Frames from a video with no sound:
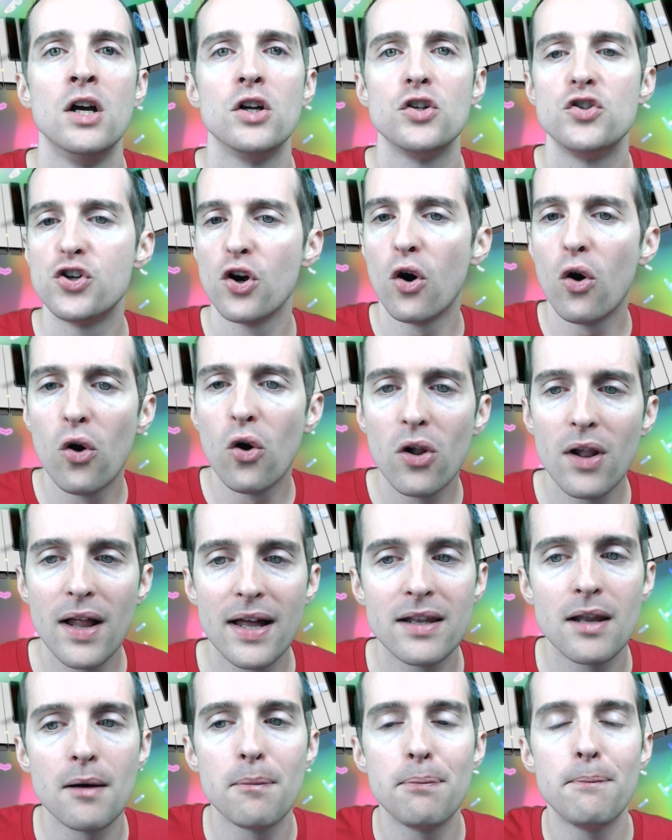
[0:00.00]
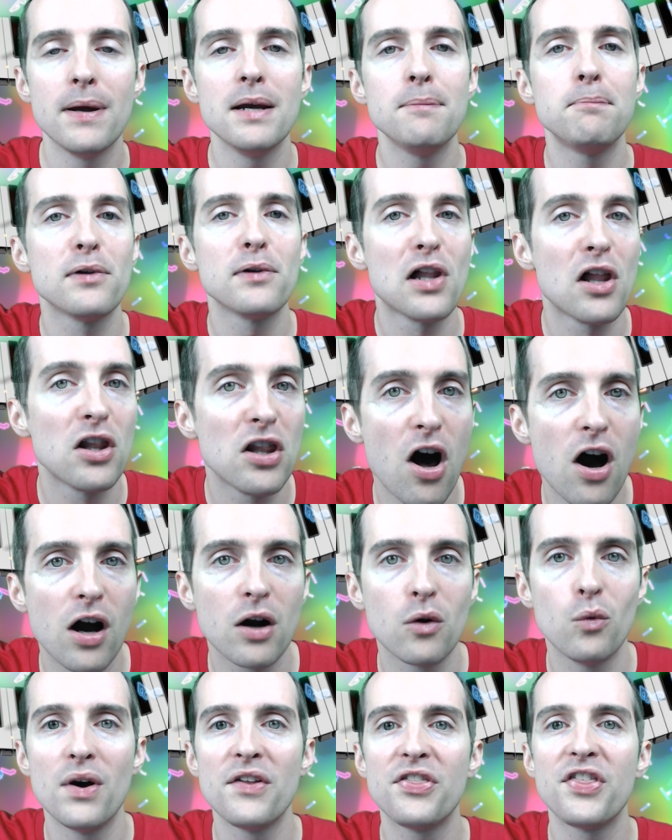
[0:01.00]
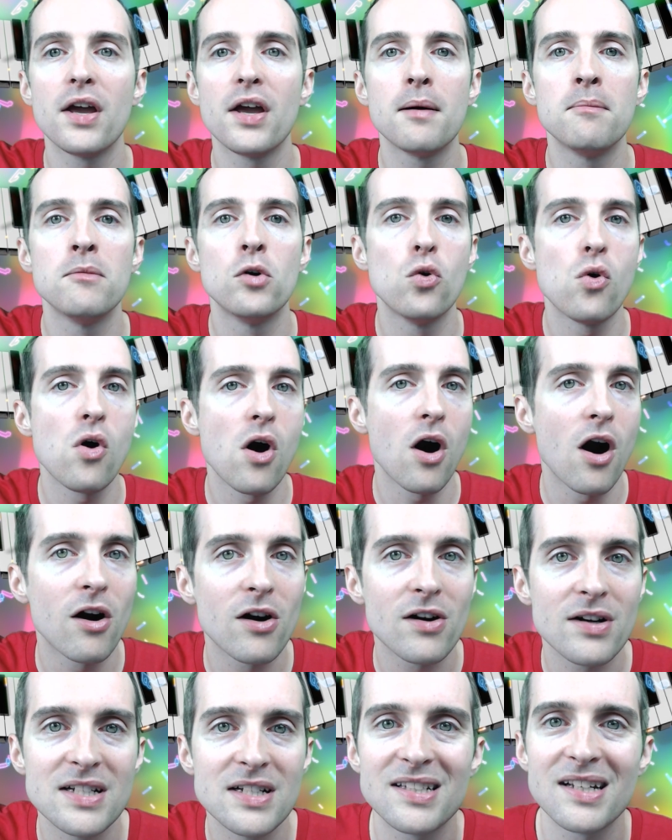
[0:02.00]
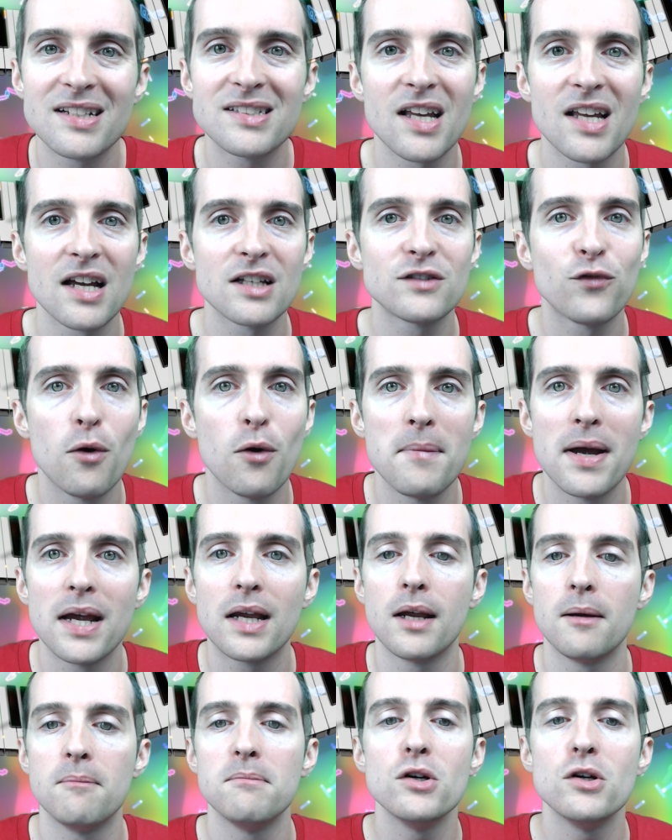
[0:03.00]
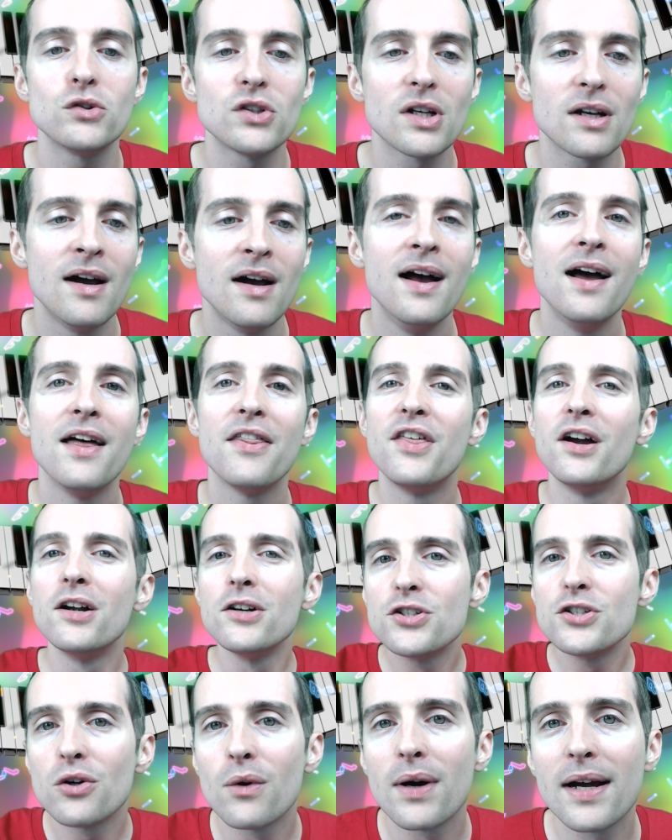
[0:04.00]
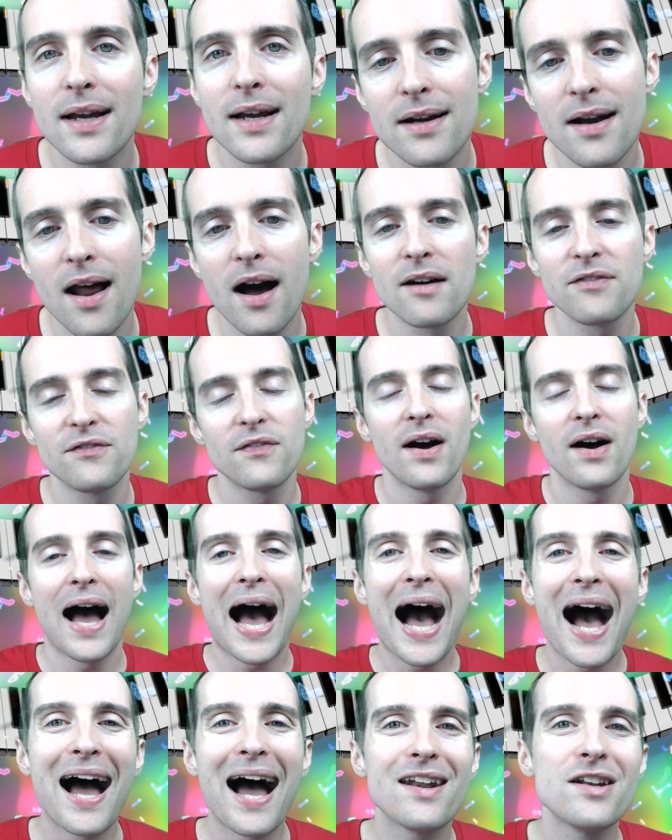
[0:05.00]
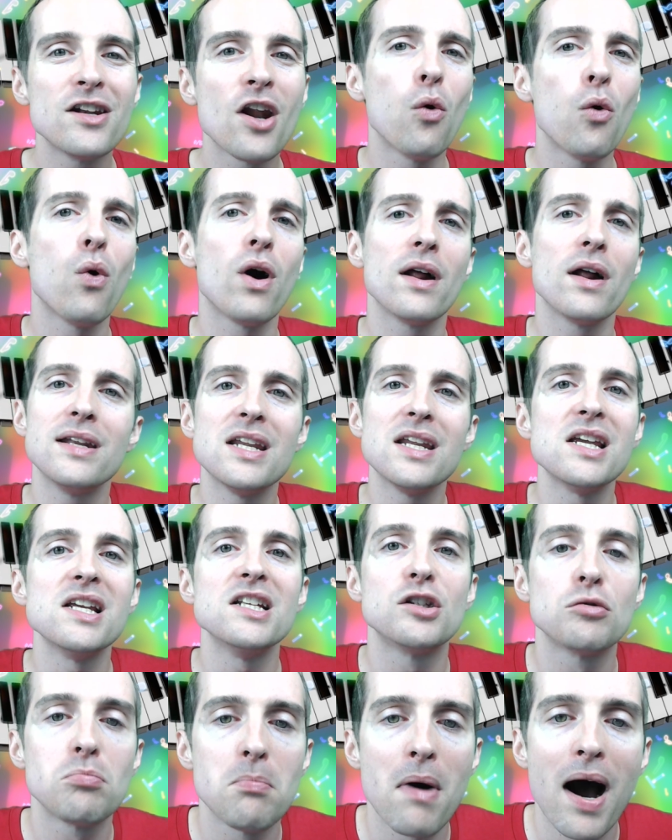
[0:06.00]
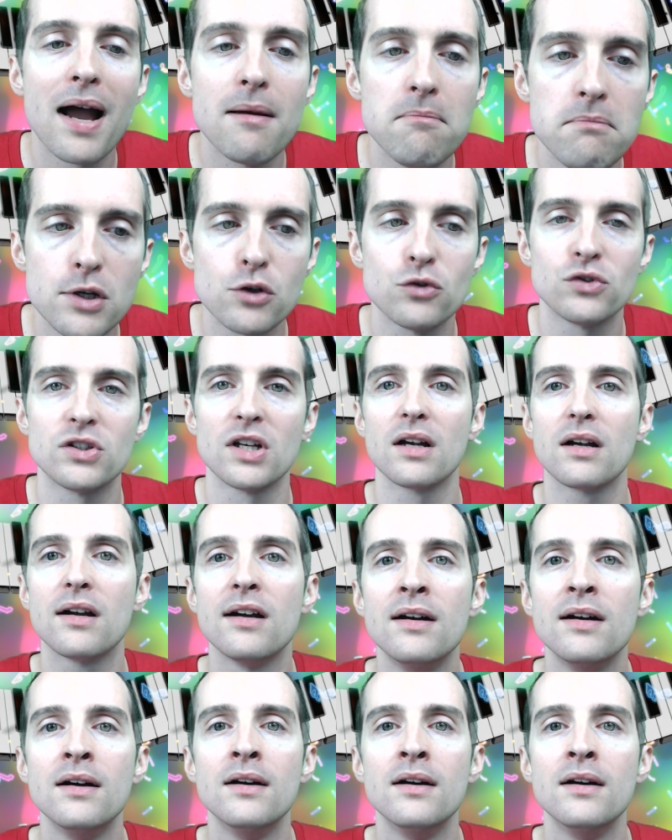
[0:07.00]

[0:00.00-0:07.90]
Joel and the people along with him who are already successful making music, they're doing enough. No one needs my music.